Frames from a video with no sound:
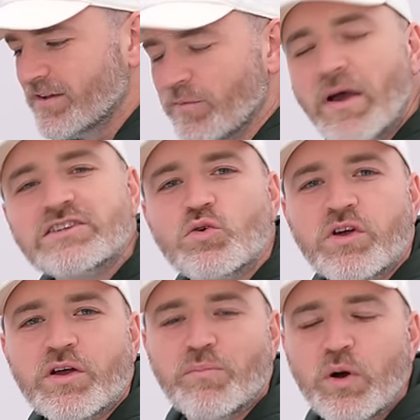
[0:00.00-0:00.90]
imagine
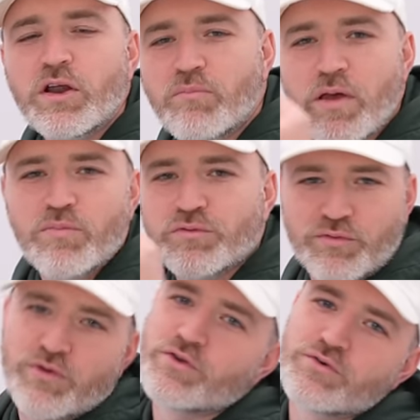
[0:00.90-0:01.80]
what you're putting people
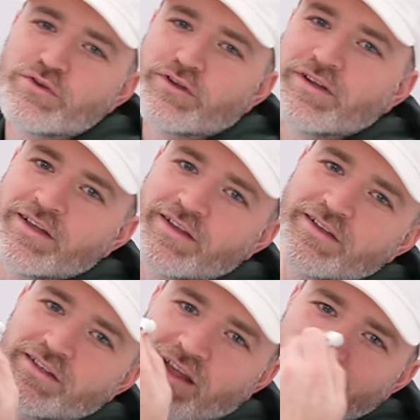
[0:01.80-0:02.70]
through
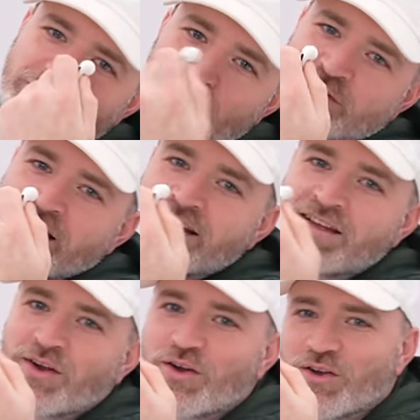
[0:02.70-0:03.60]
using
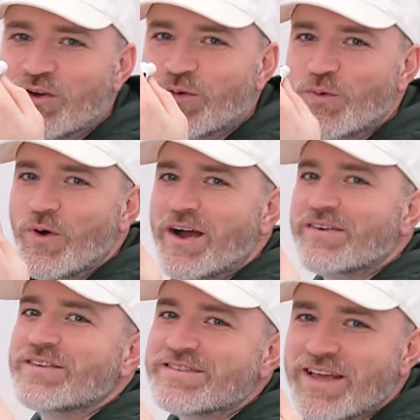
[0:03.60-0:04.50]
your, your
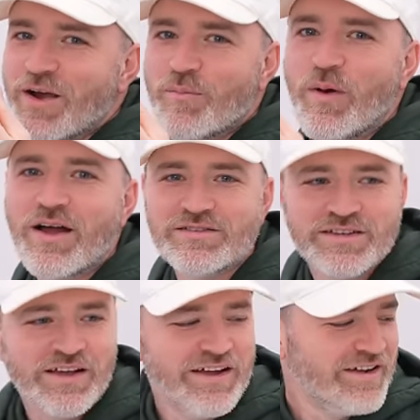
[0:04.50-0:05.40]
wireless AirPods
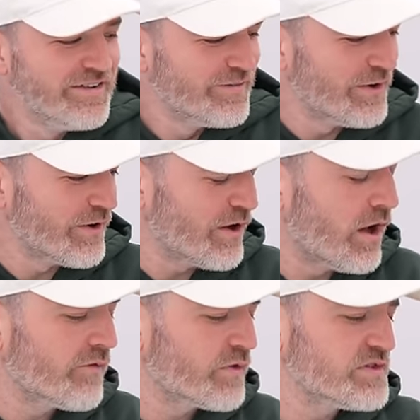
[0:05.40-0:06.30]
for your
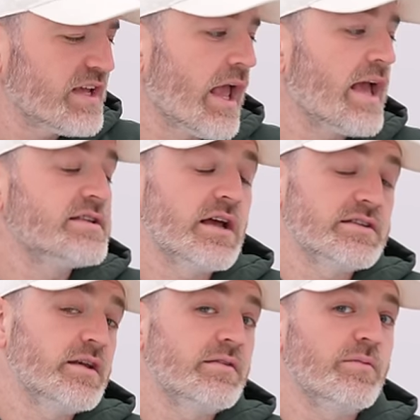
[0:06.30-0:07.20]
conferencing. It's not
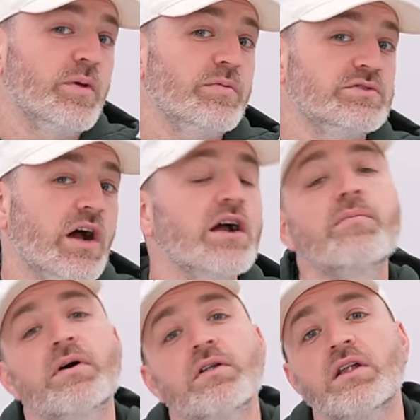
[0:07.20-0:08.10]
something people talk
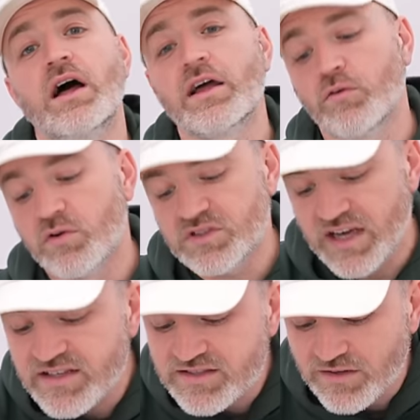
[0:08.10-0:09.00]
about a lot or
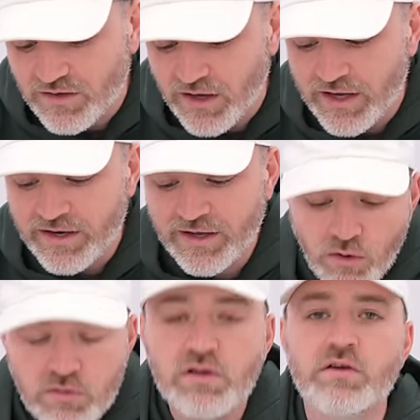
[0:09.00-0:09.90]
test a lot.
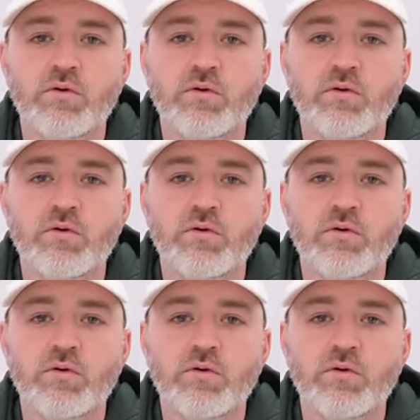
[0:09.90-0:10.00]
Totally